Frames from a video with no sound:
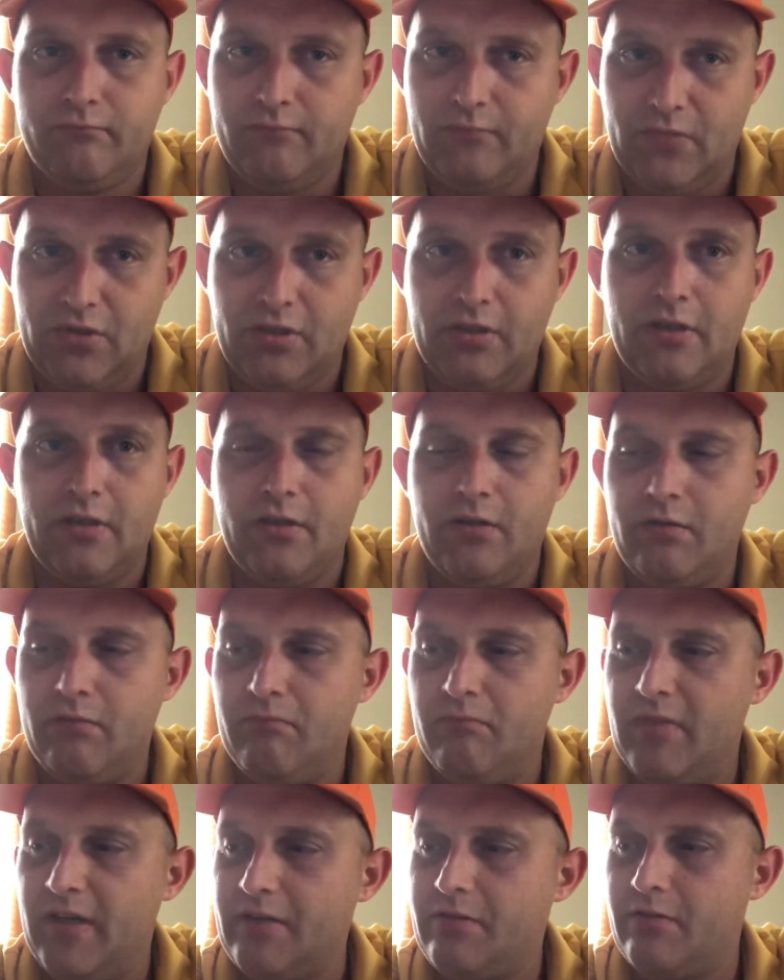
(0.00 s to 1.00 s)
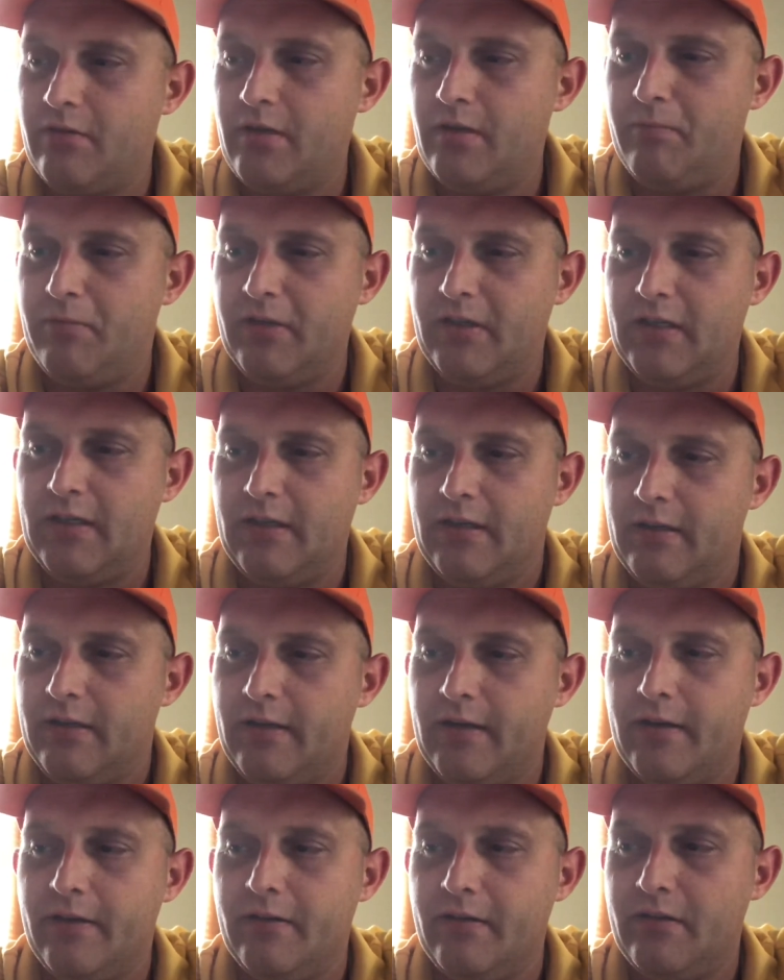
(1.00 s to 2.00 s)
So make sure you put that in
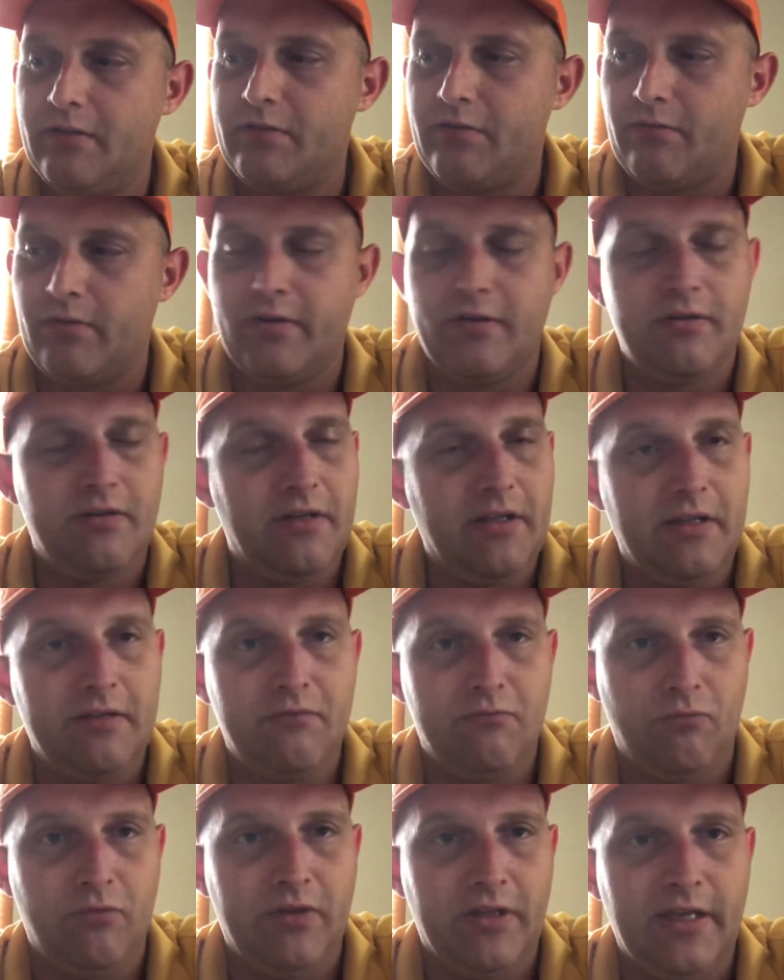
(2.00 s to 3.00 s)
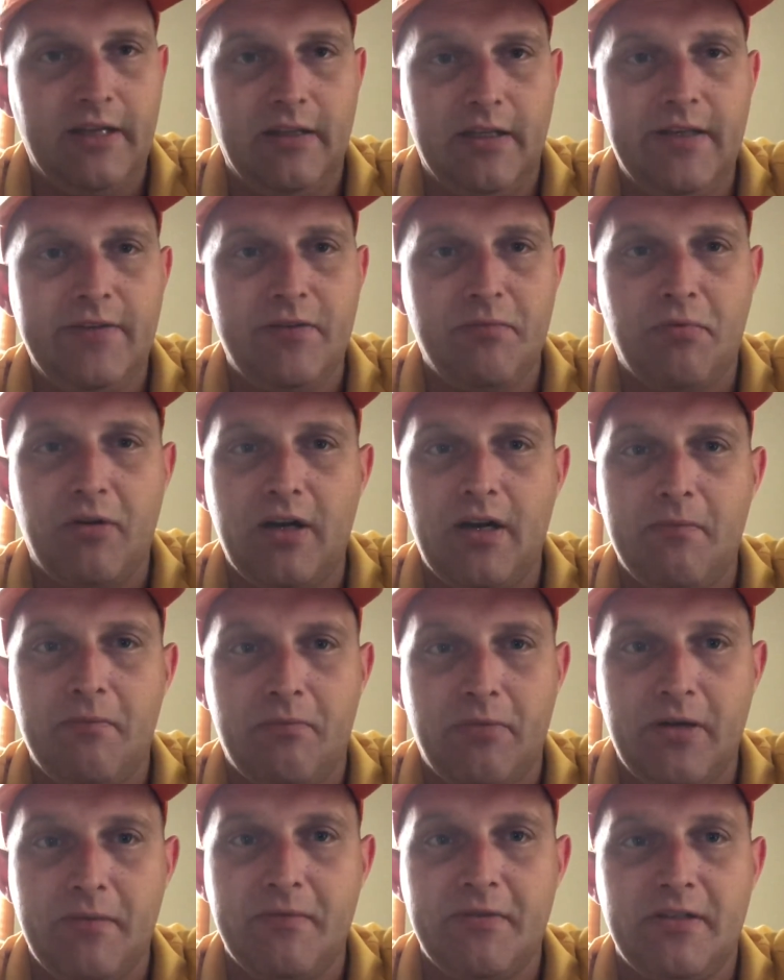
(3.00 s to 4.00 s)
there. That when they leave the
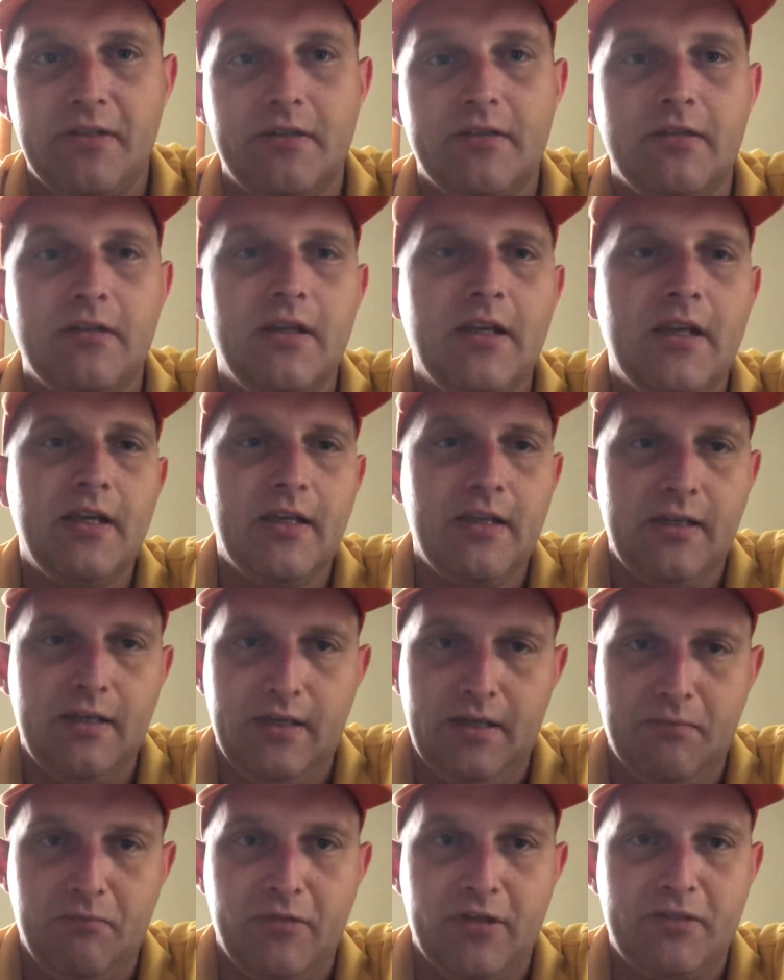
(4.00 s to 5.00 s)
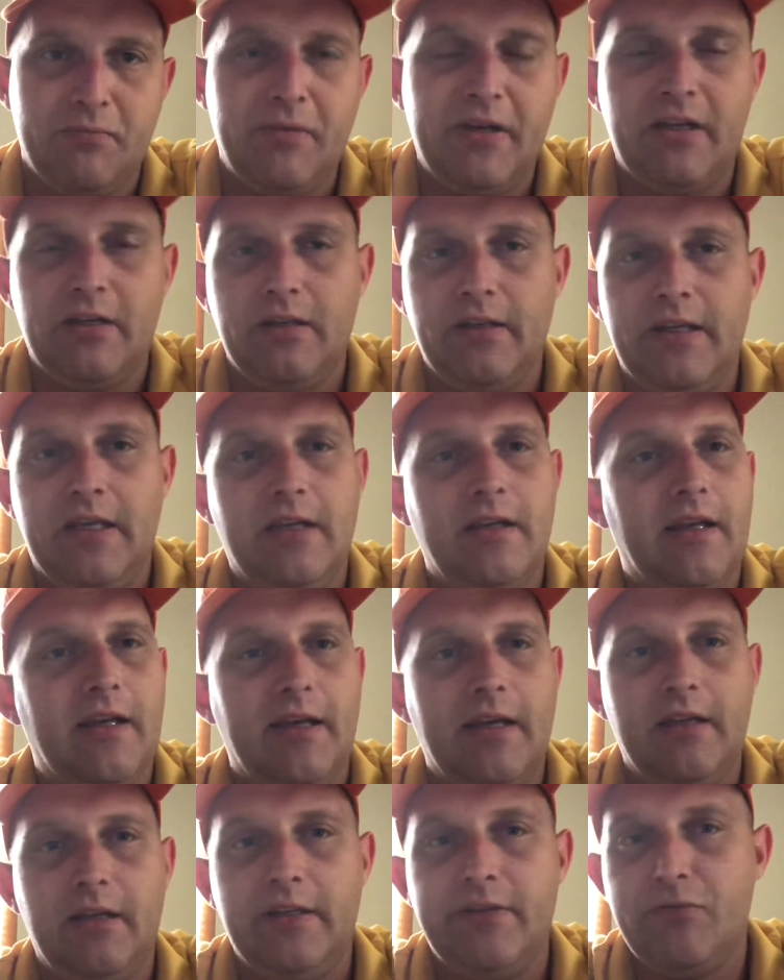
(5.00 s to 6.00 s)
premises, it must be cleaned. They
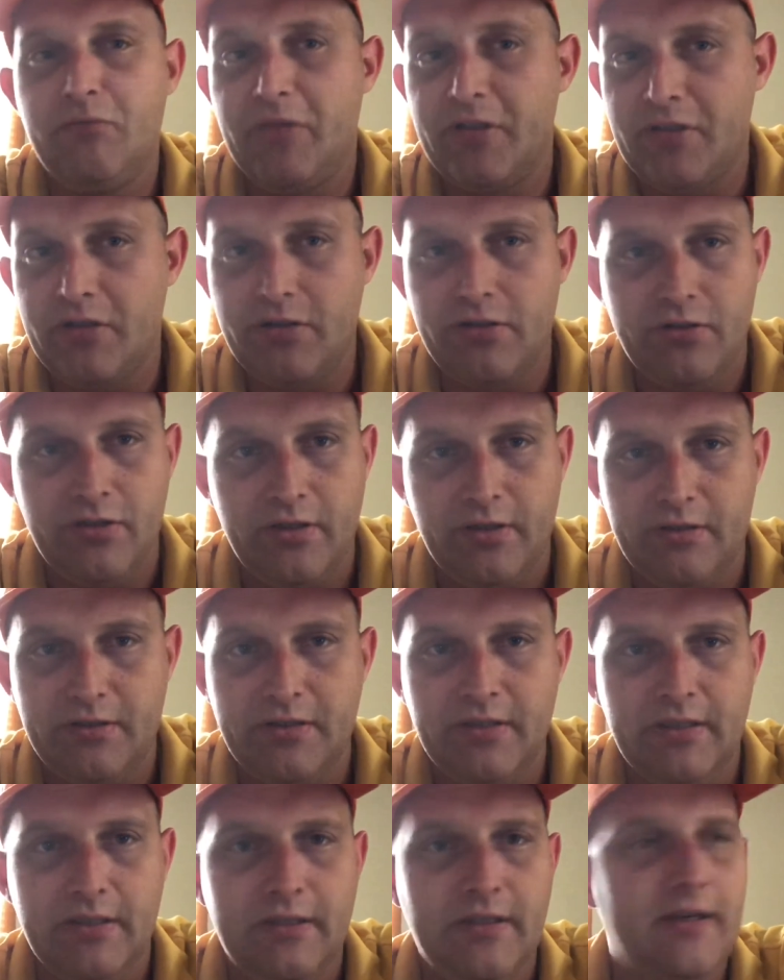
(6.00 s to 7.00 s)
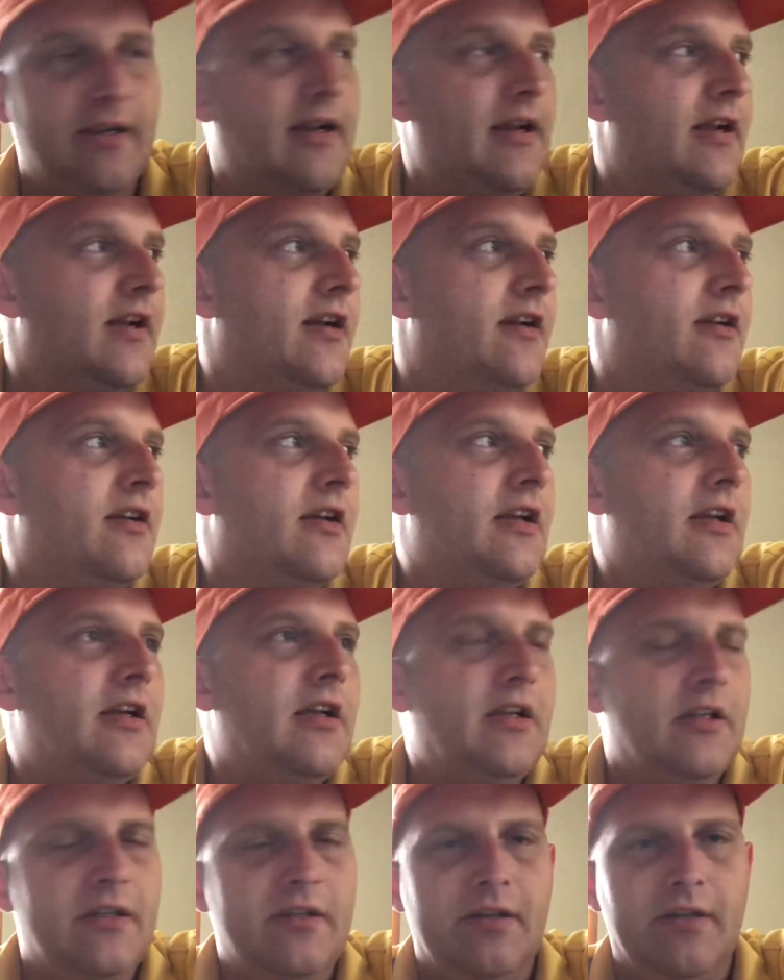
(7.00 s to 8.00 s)
can't leave a bunch of junk sitting in there.
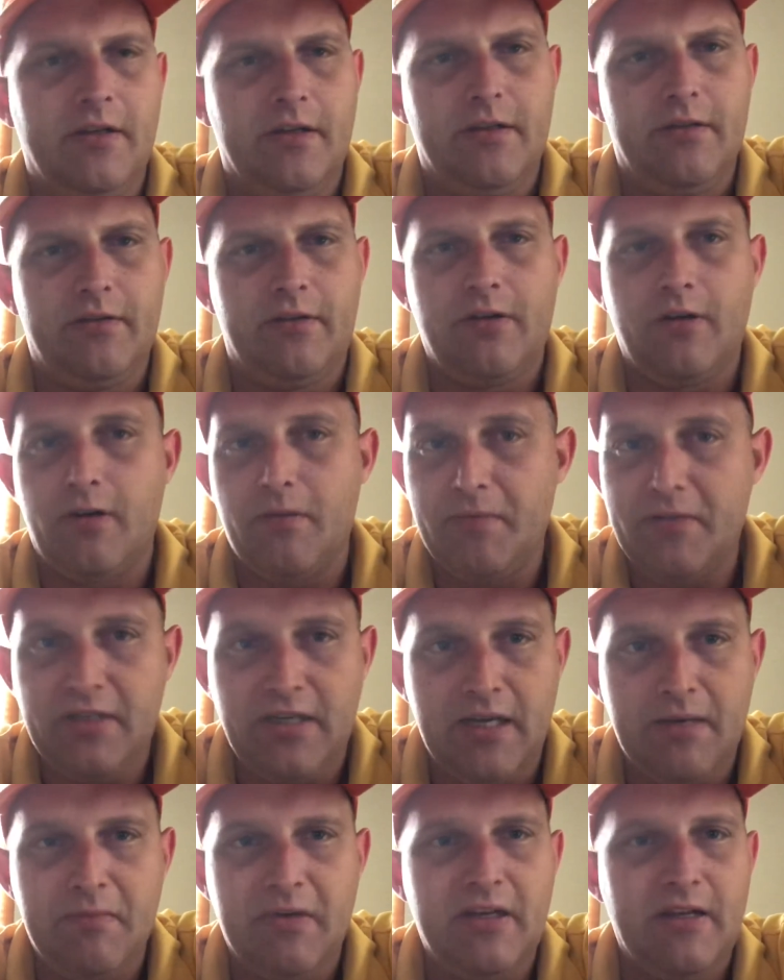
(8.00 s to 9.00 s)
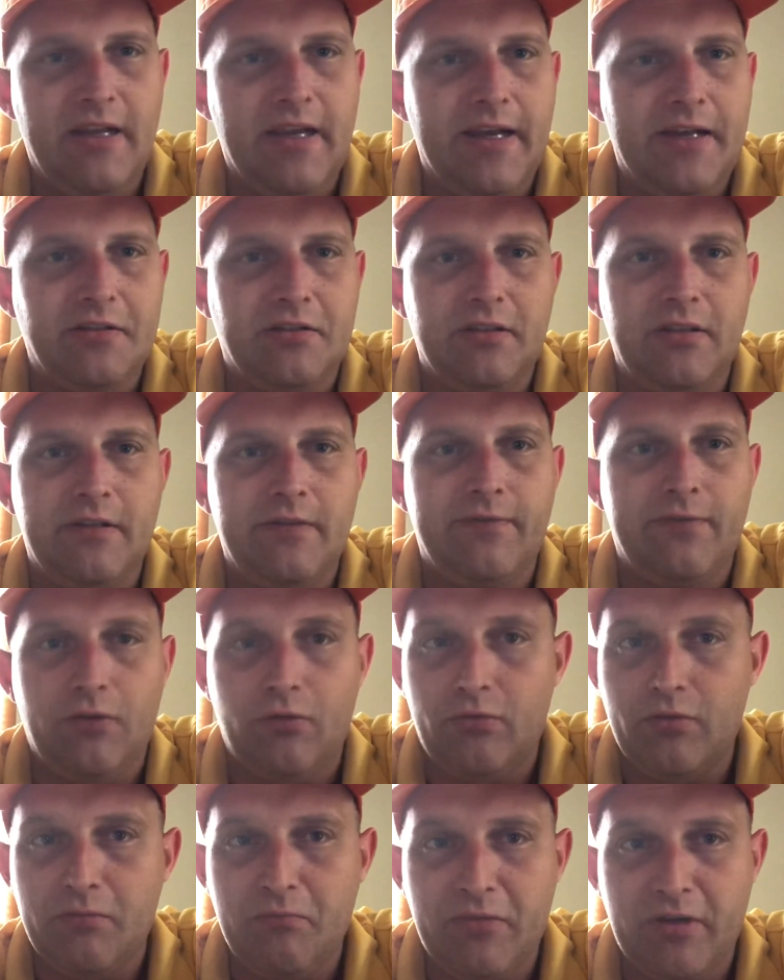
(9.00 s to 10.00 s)
You know, the carpets can't be nasty.
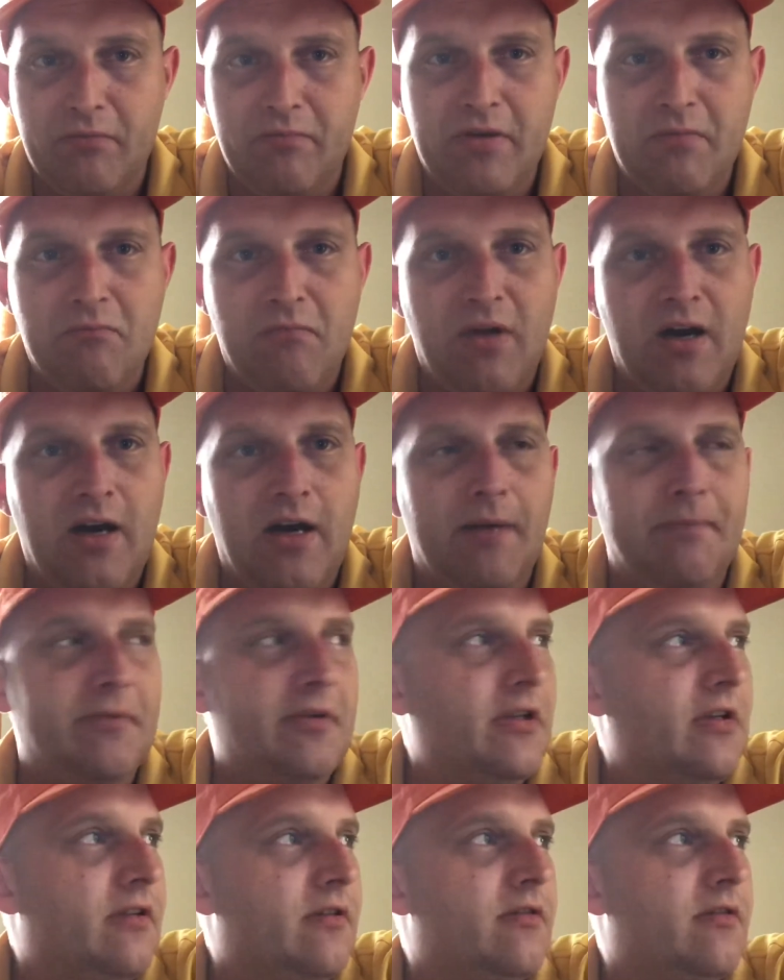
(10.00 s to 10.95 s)
Floor better be mopped.